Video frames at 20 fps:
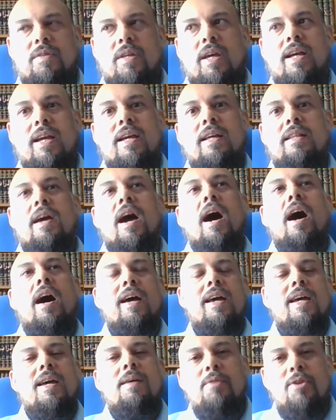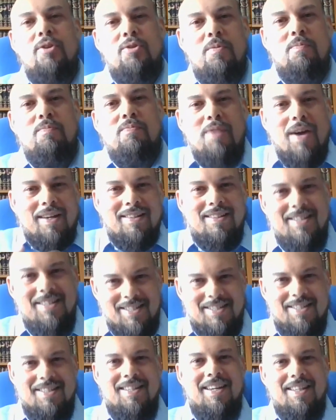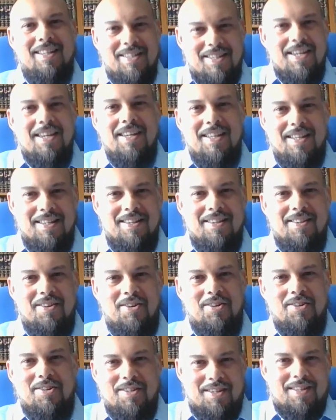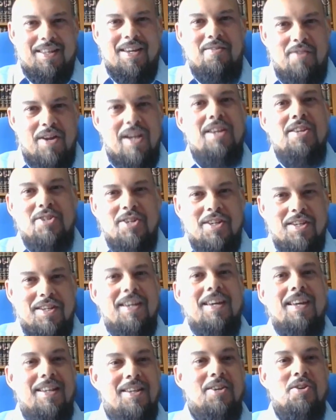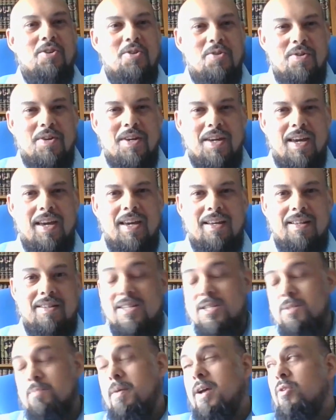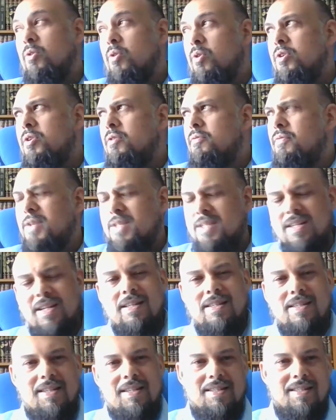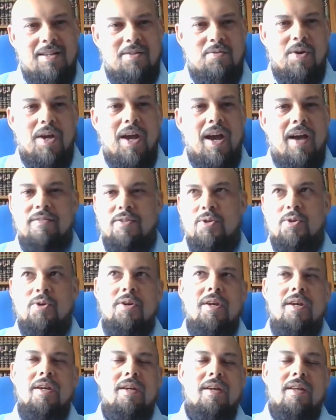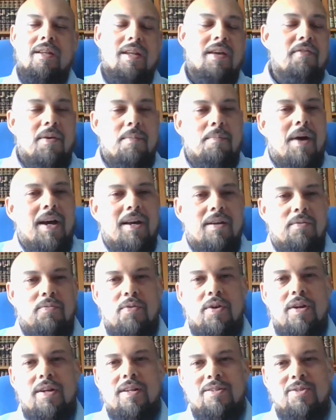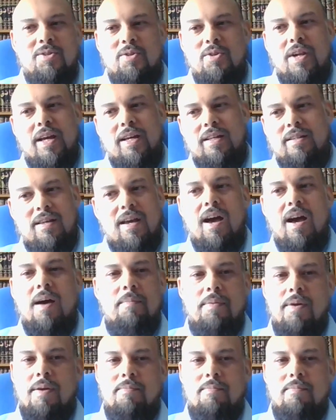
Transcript: They, they are able to practice their deen or their religion in the U K, despite all the facilities that we have. So never mind France, you know, like there are